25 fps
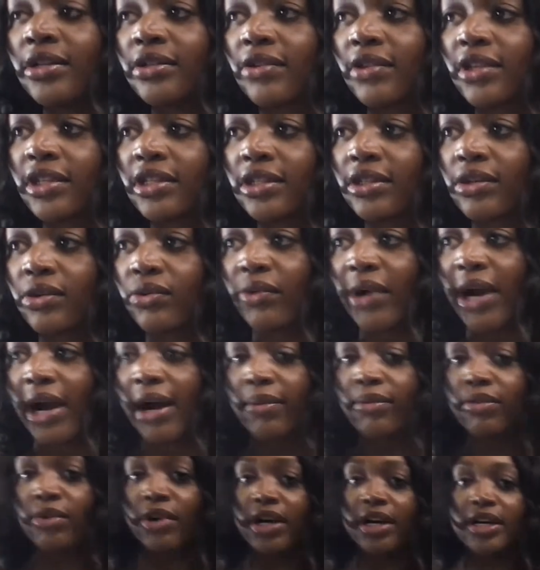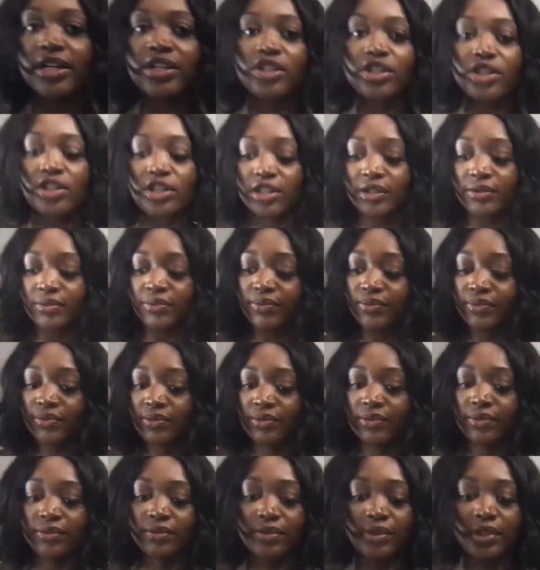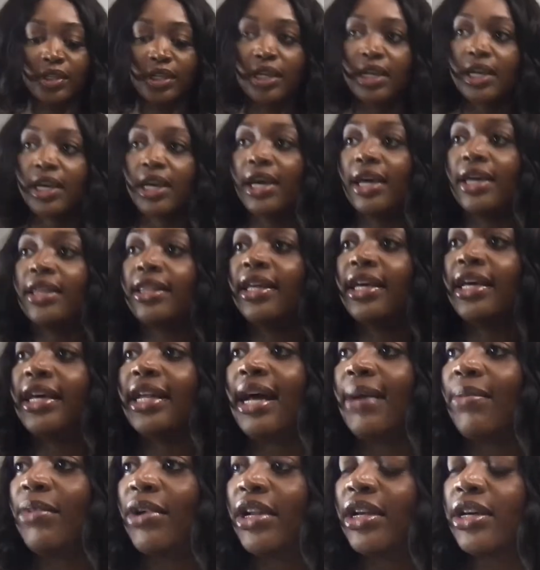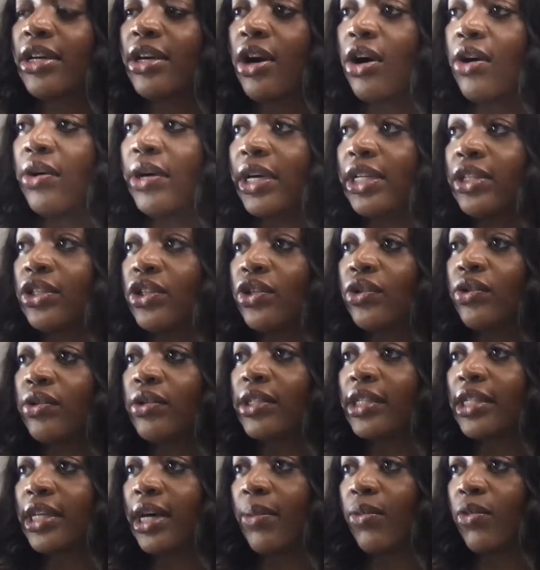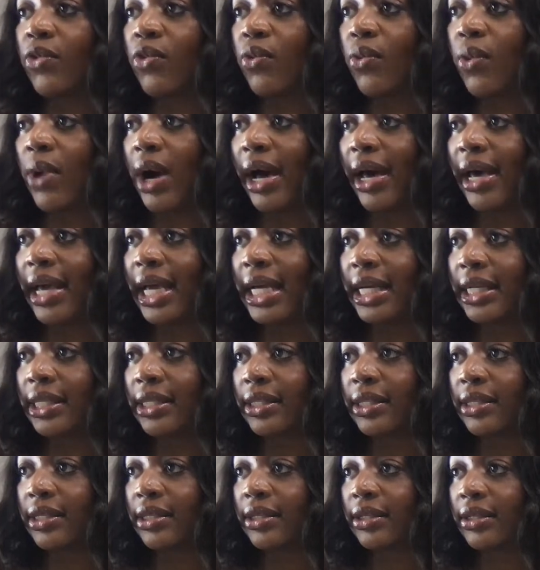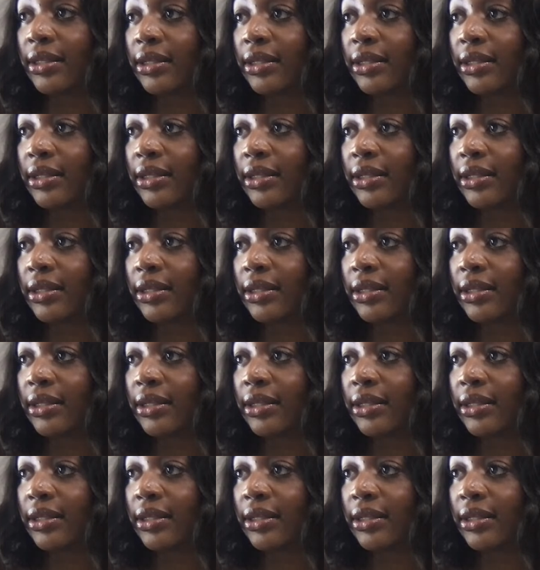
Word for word: So this is a round brush. And then I'm going to go into some white.